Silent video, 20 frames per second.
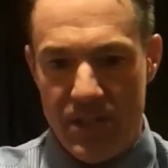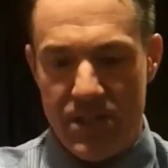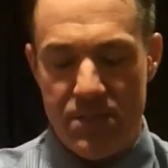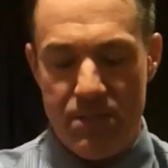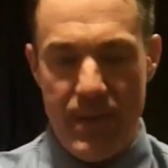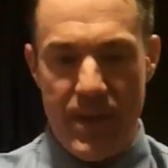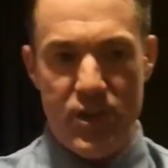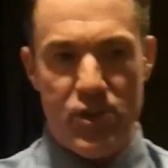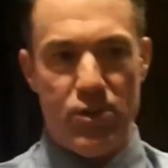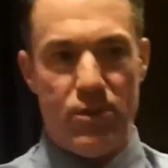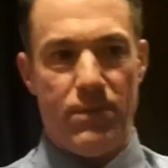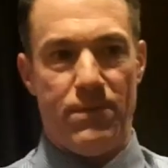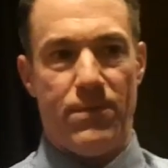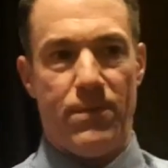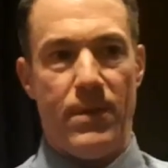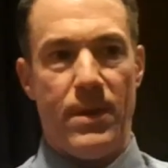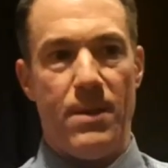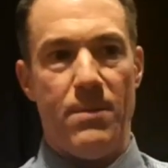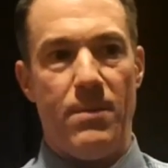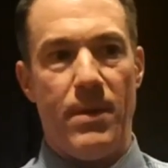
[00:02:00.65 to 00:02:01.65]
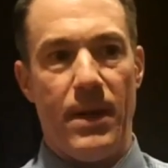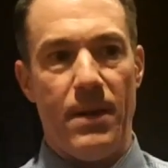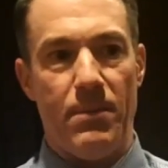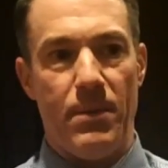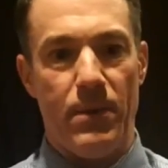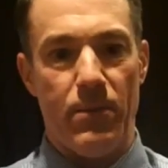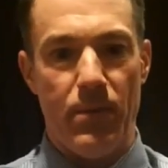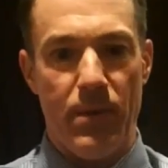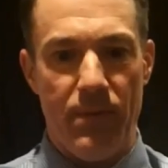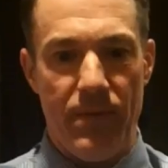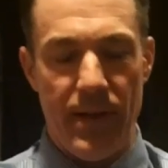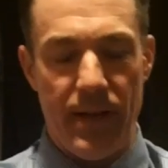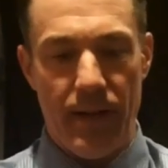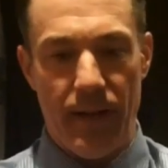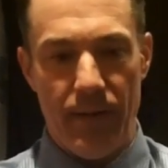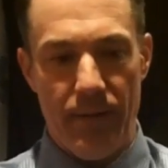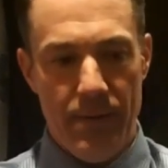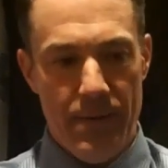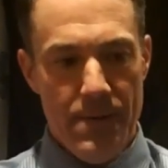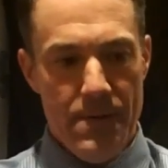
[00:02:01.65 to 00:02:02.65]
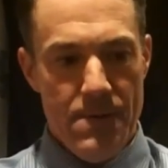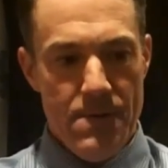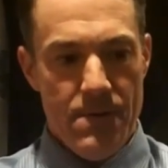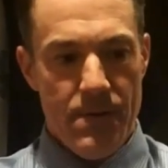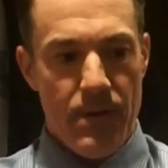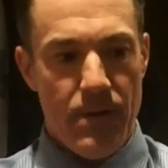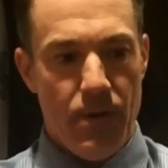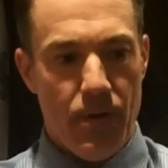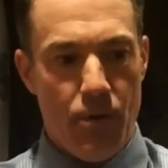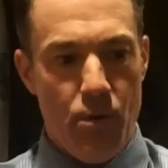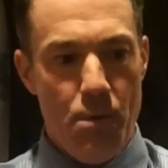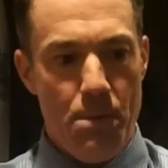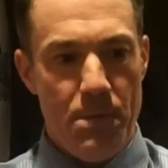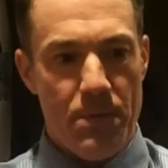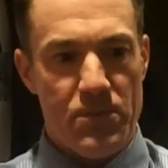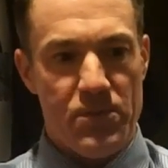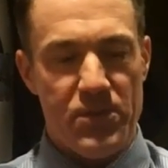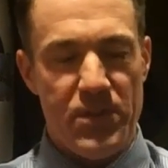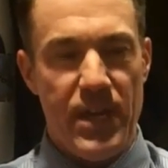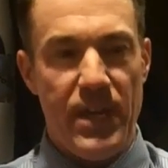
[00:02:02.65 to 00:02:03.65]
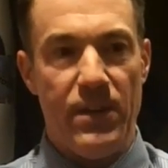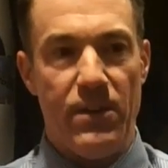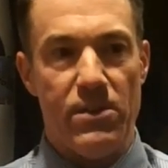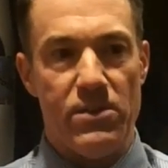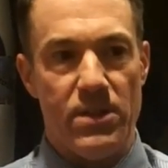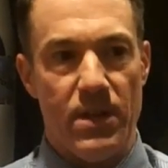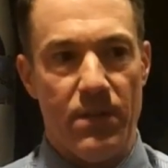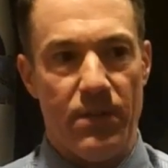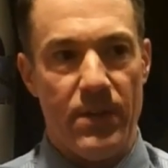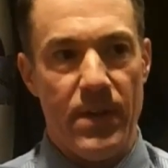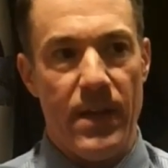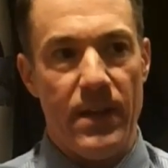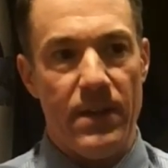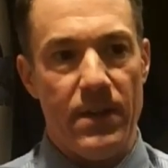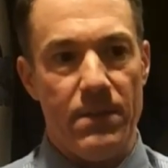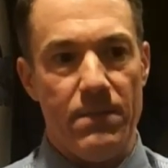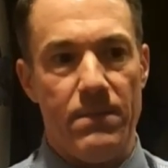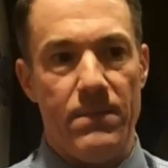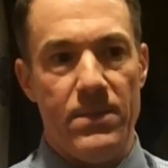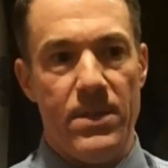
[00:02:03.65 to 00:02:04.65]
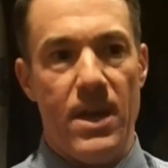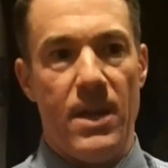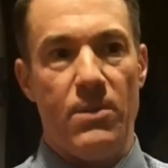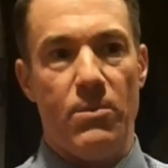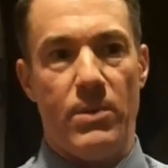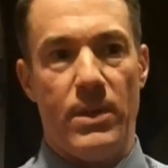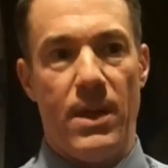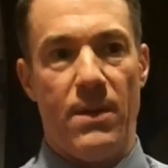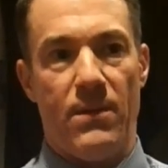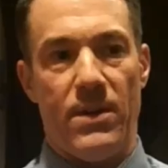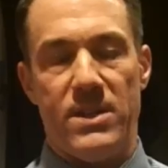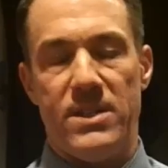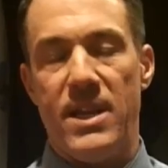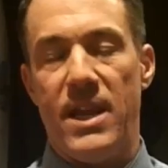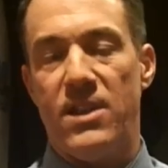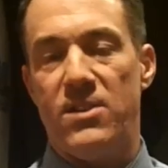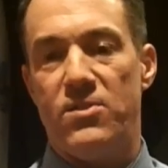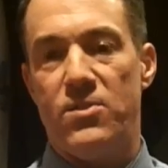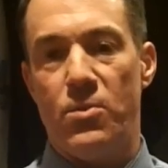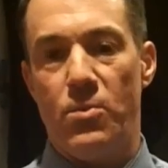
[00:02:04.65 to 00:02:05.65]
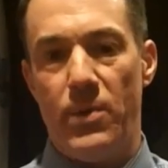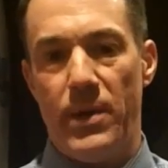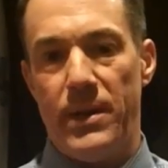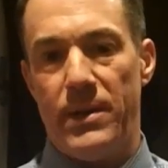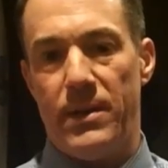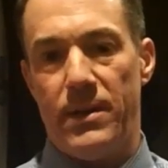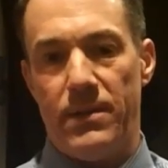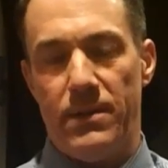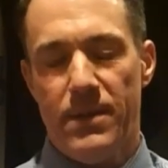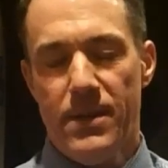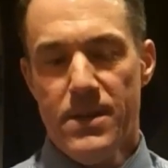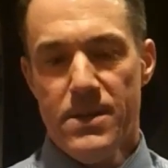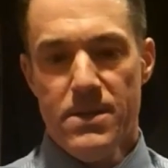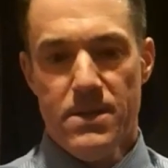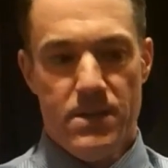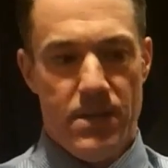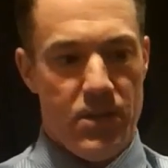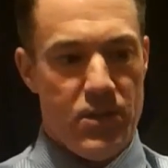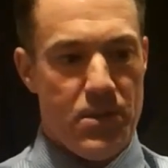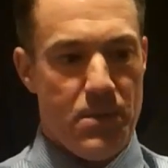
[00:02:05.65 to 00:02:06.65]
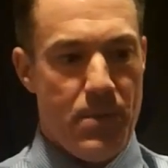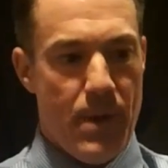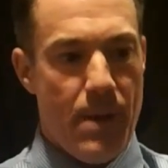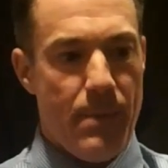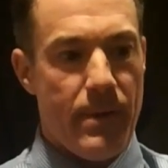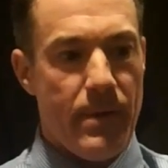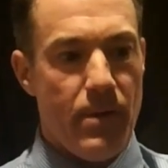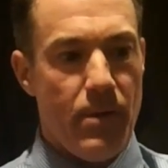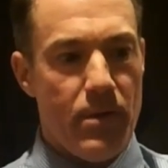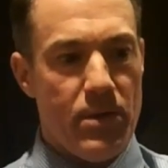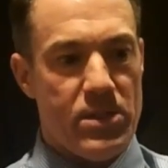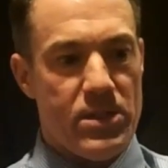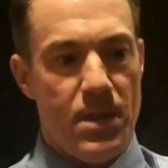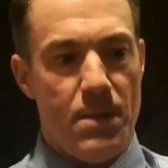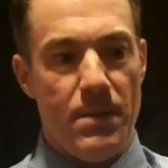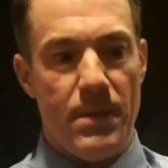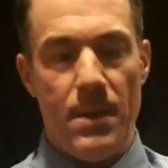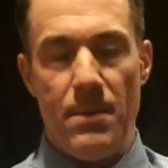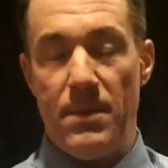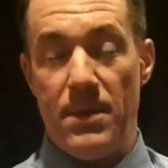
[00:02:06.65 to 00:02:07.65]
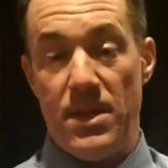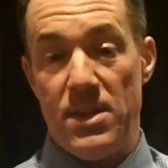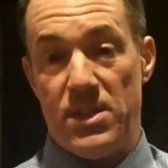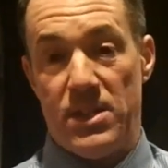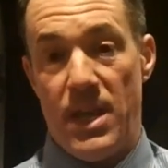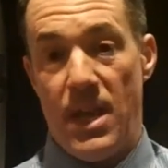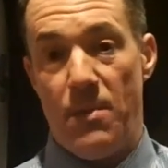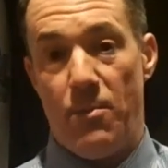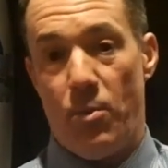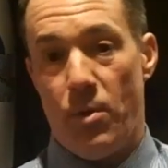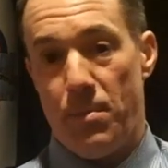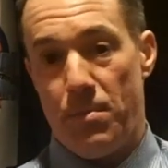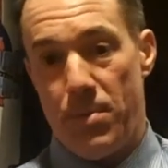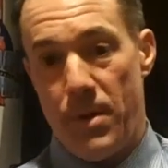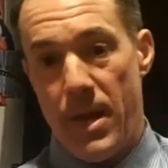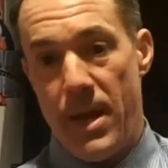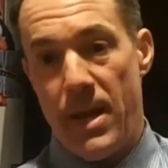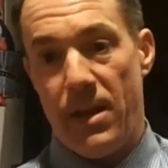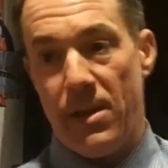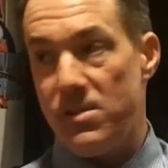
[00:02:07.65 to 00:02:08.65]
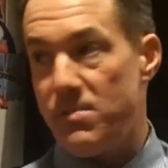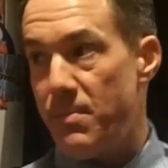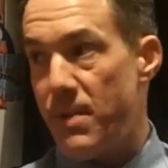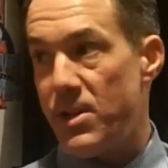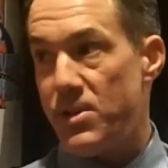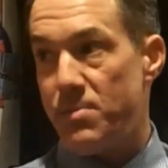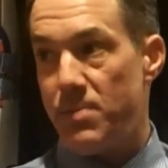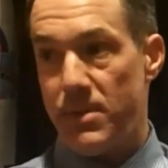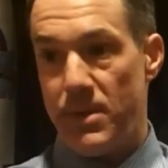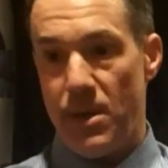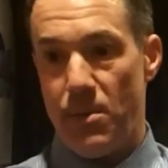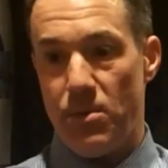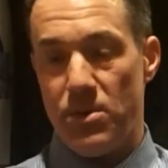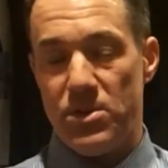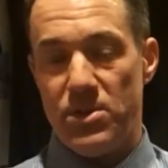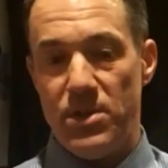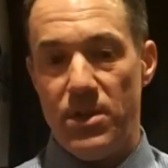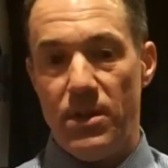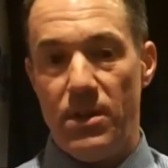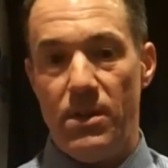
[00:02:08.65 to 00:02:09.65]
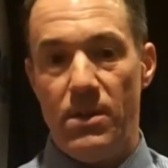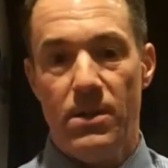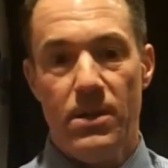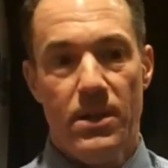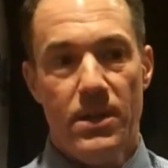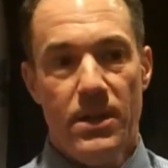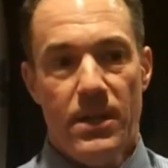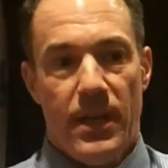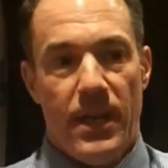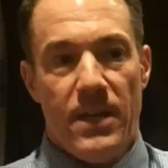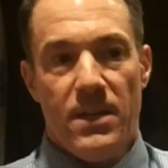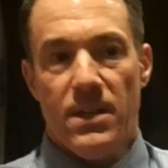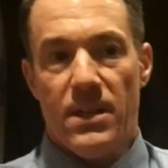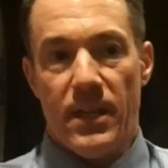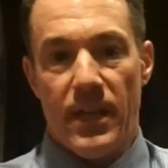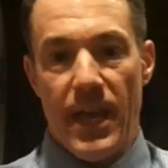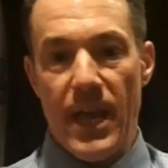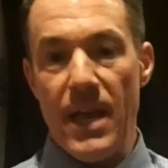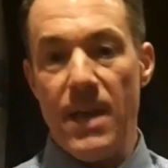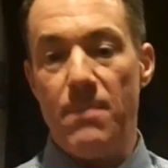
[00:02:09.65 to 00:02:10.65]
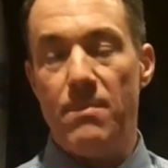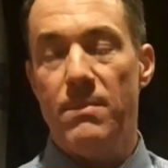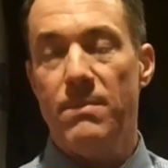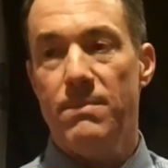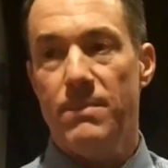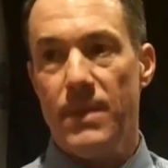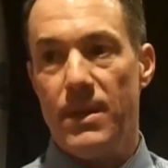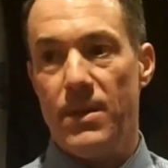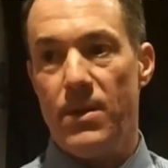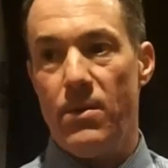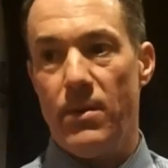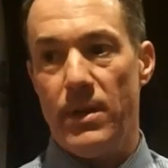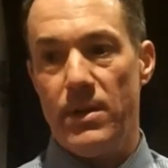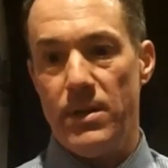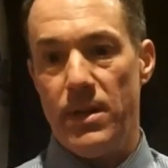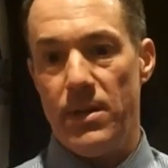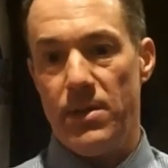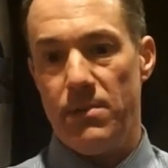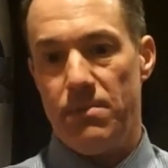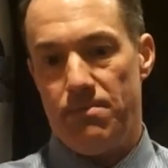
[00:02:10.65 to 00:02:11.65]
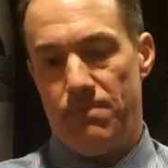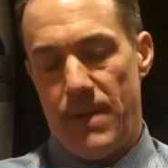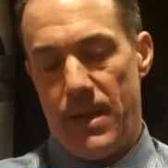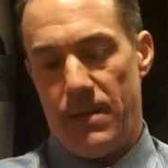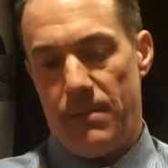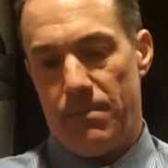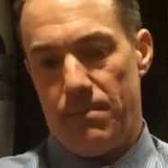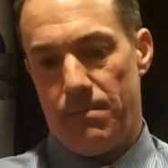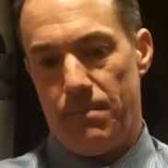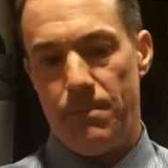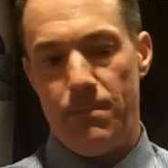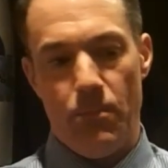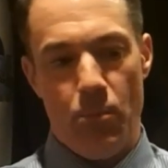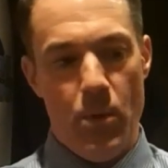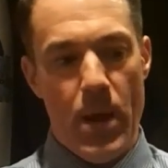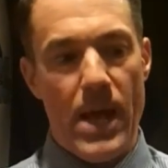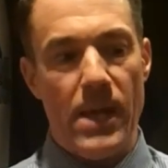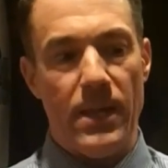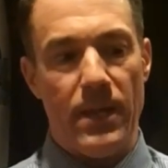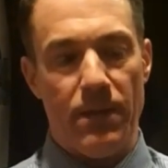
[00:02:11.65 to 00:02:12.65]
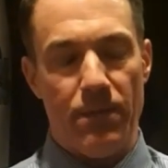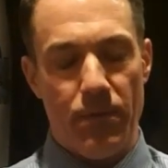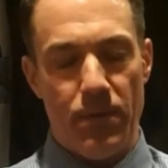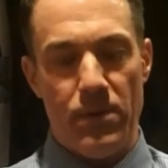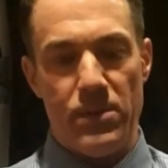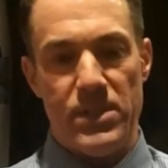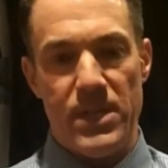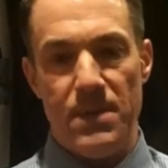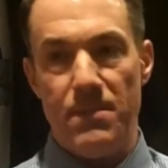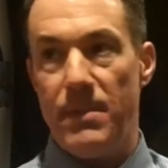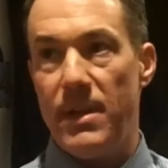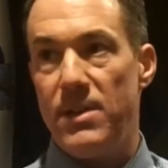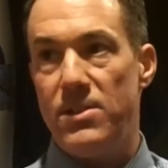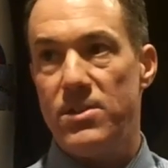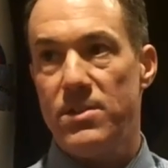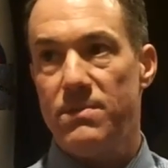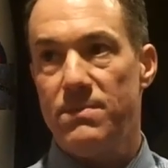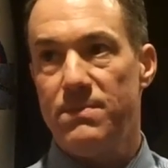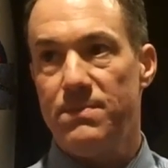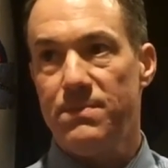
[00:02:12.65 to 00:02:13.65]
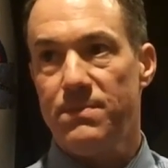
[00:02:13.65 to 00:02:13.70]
it's special for anybody, but we've got a group of seniors who have kind of done whatever it takes to win. And as you probably know, some of them in this game weren't playing as much, but they were still into the game, and rallying for their teammates.